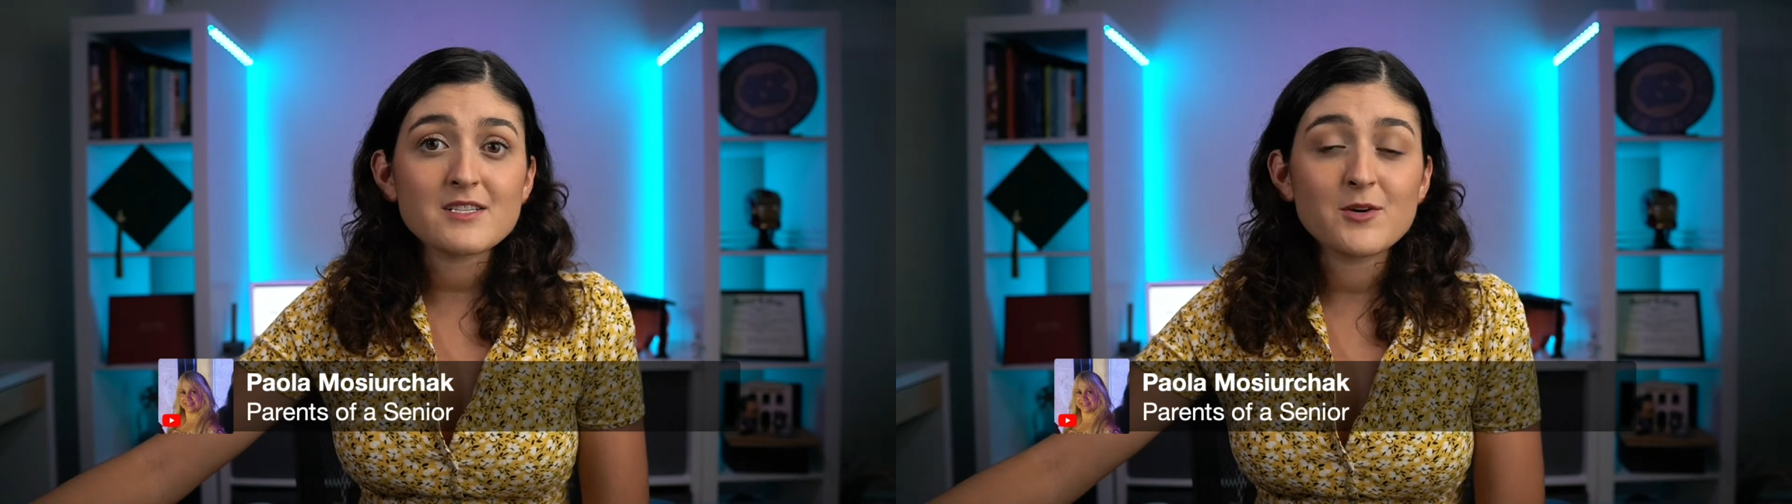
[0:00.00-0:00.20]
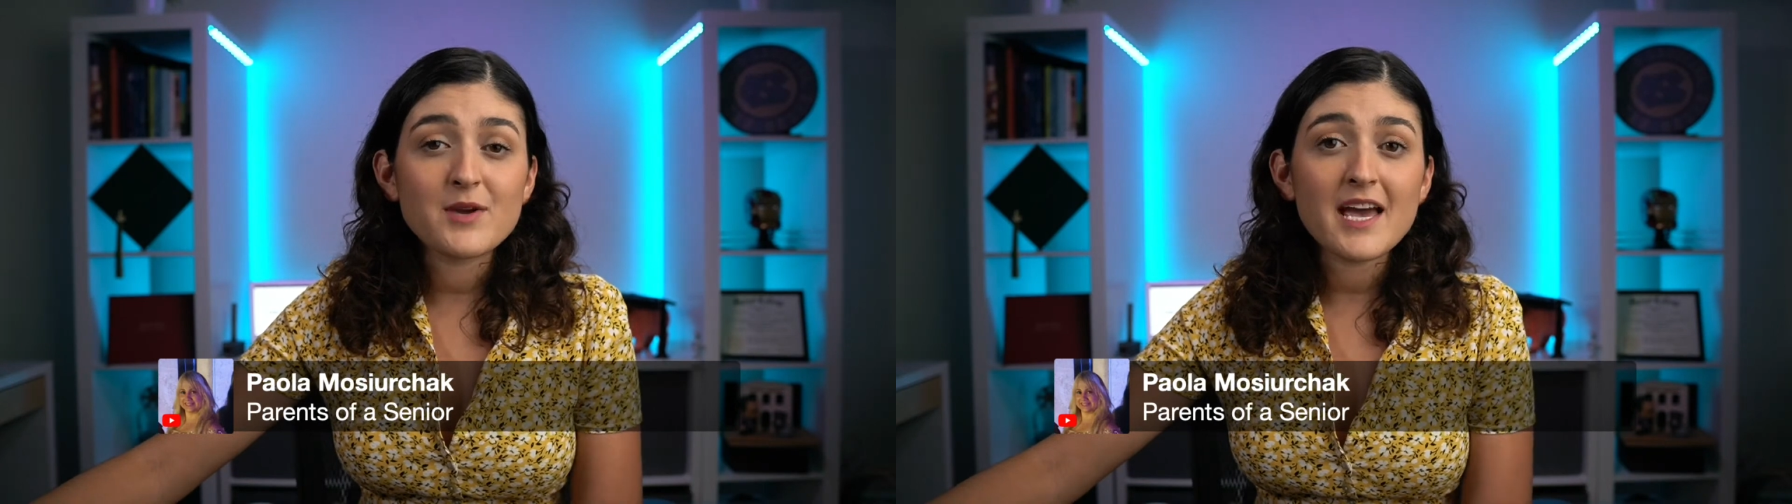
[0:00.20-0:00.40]

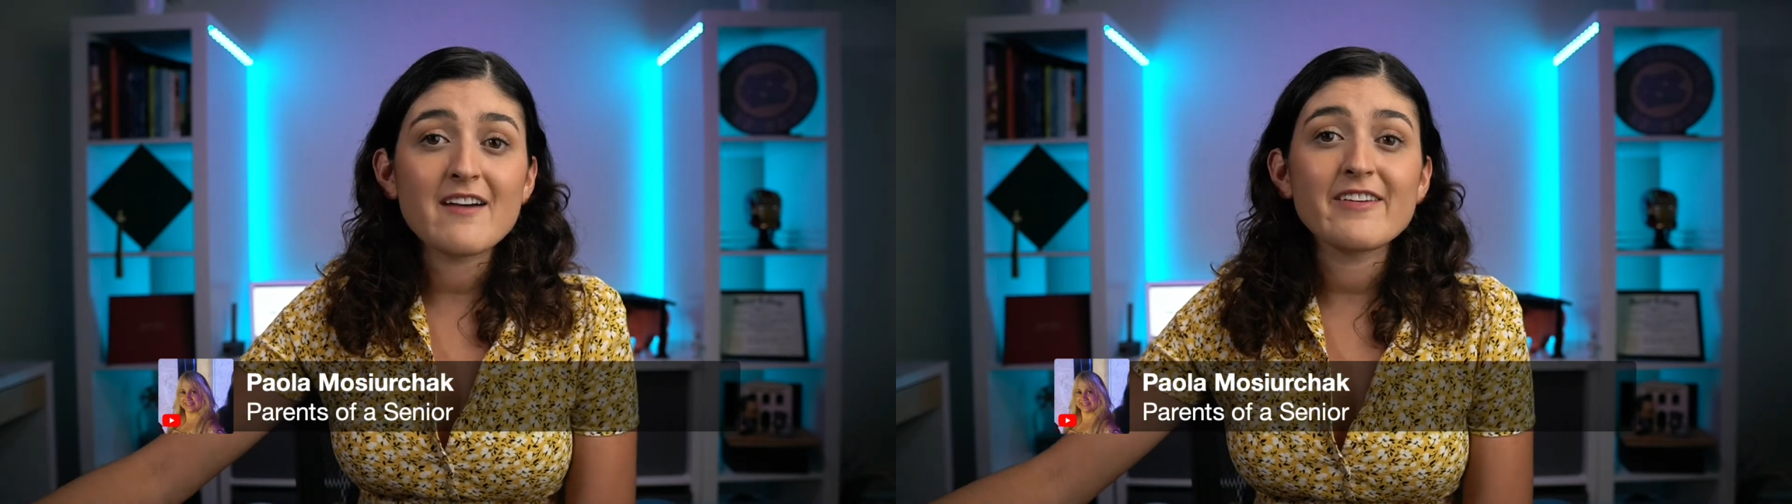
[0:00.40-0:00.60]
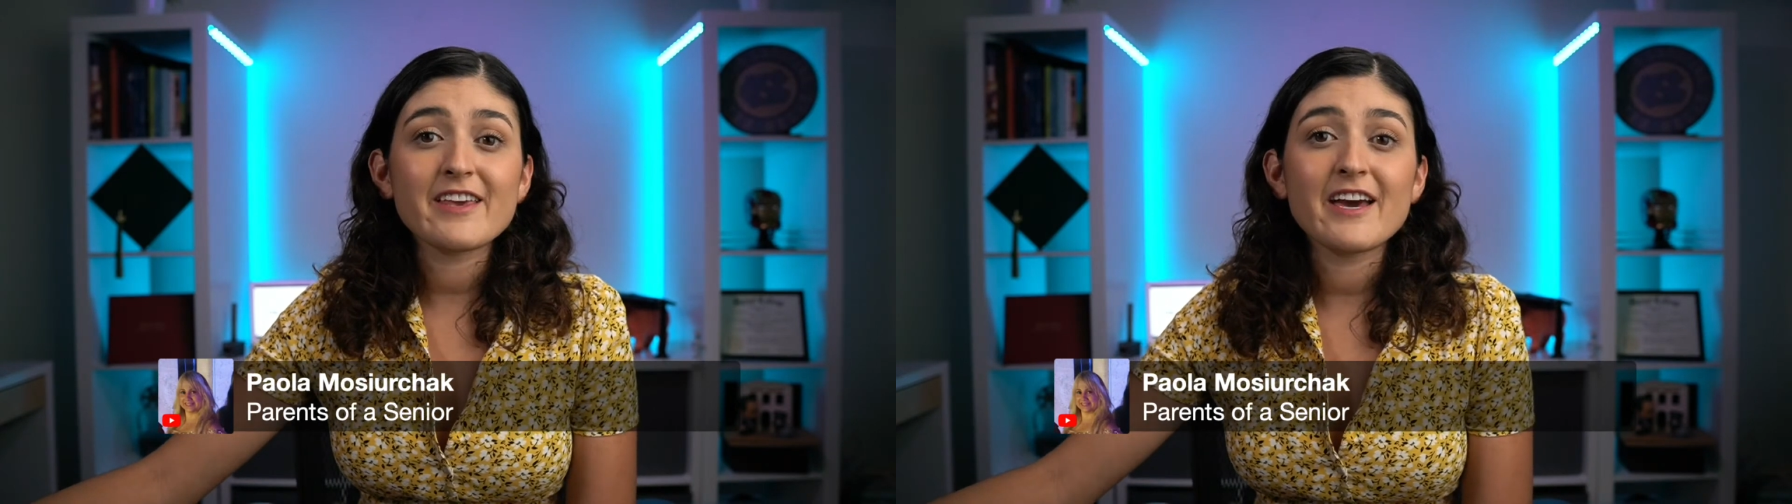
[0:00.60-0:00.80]
So we
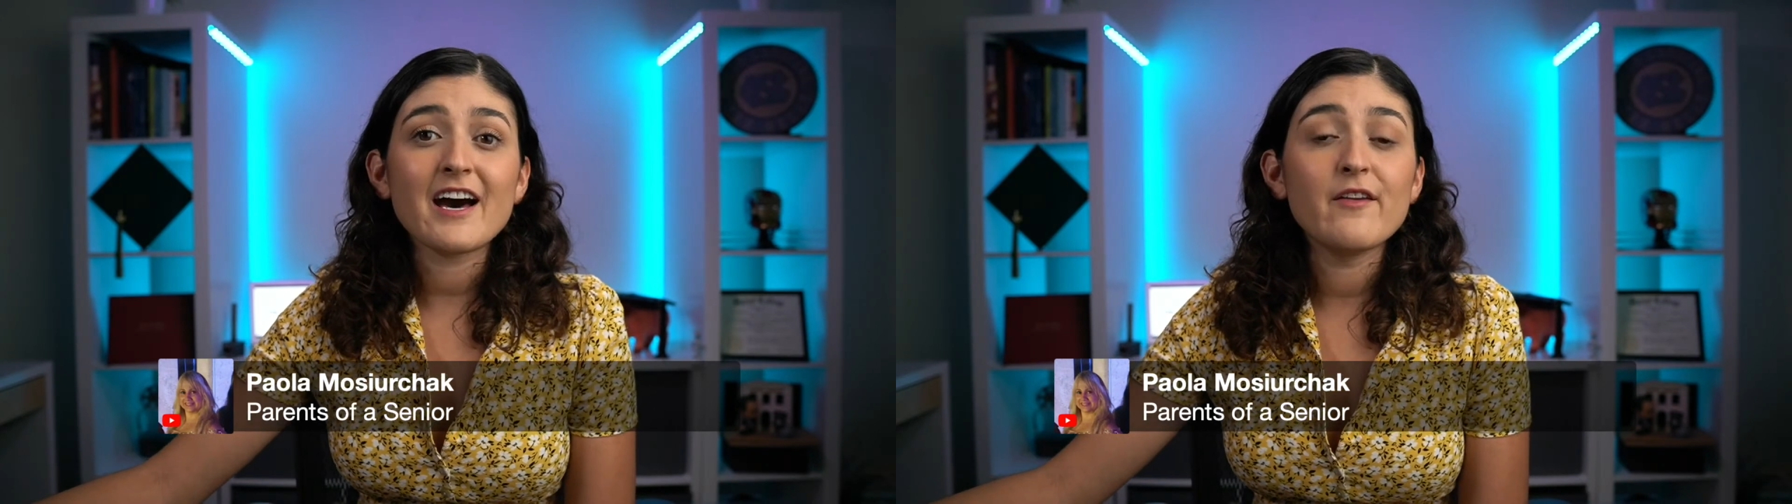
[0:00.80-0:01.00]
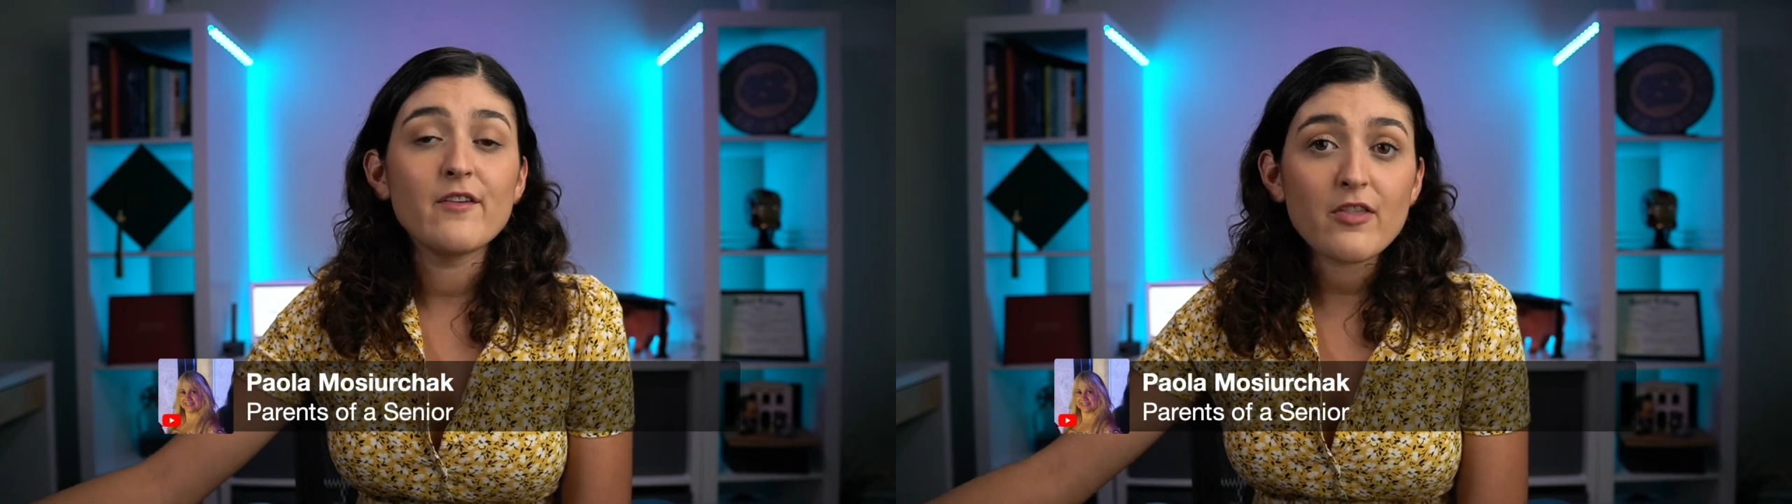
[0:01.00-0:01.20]
have yet
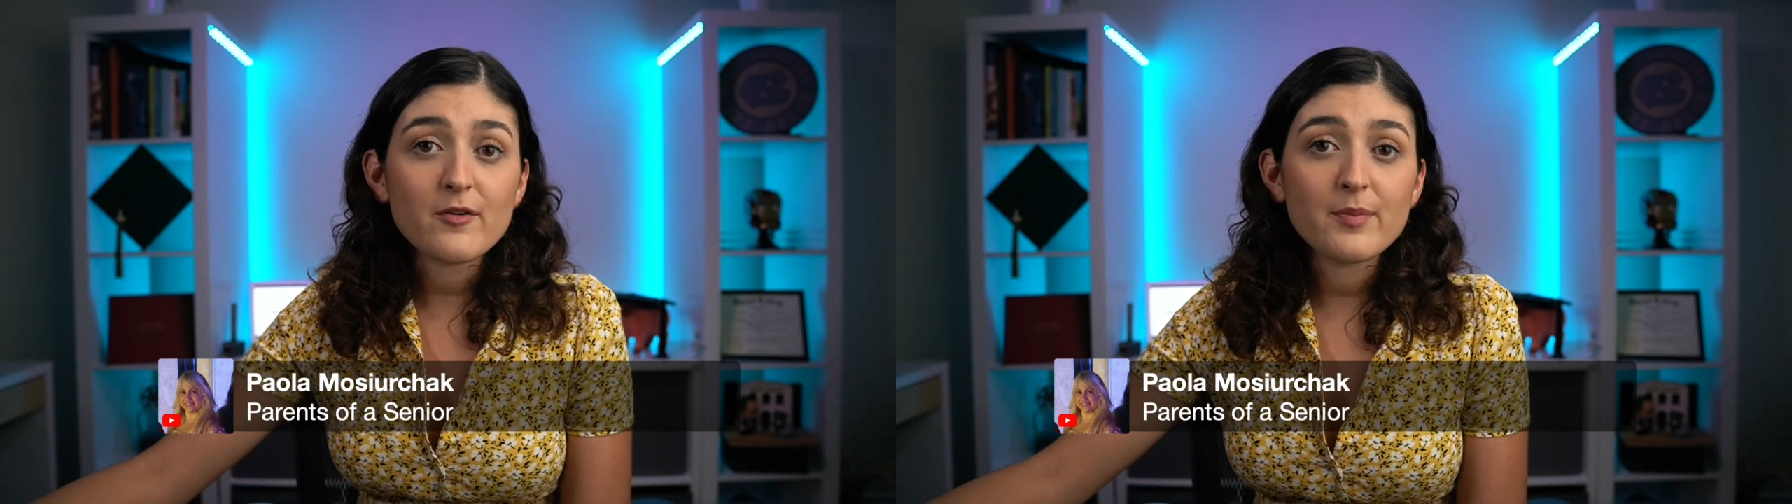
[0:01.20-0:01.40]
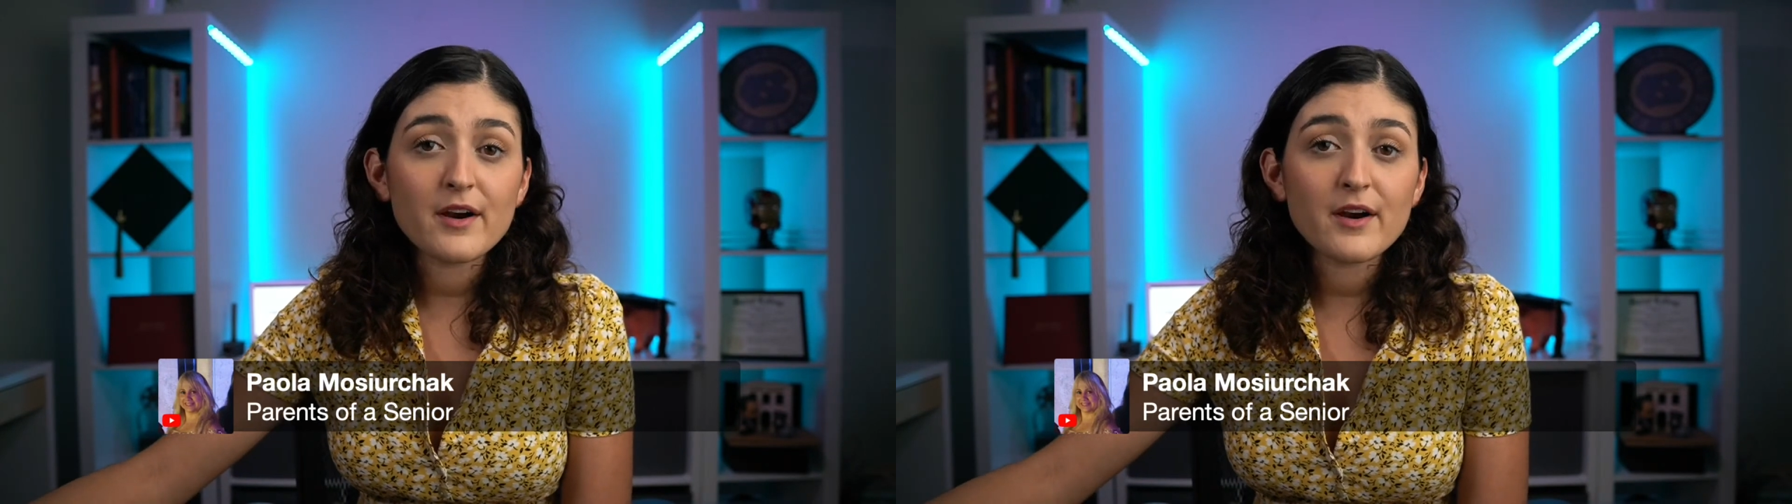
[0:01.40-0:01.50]
another